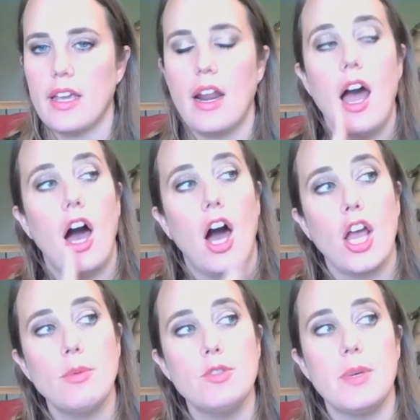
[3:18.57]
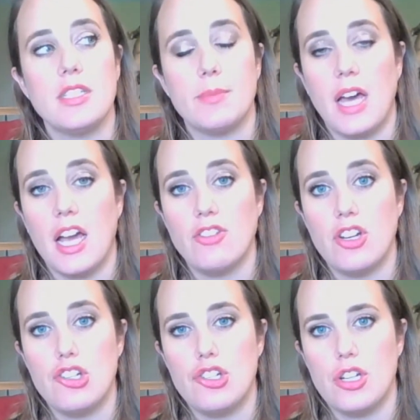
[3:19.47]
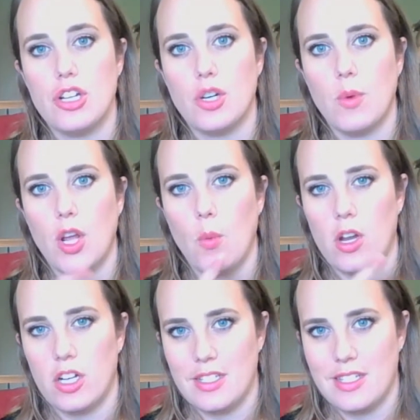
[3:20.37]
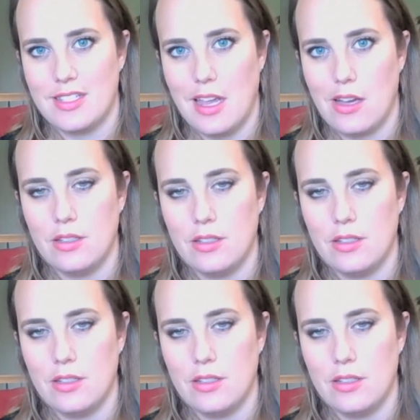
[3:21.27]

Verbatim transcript: I almost picked up the Hydrate Sheer when it went on sale.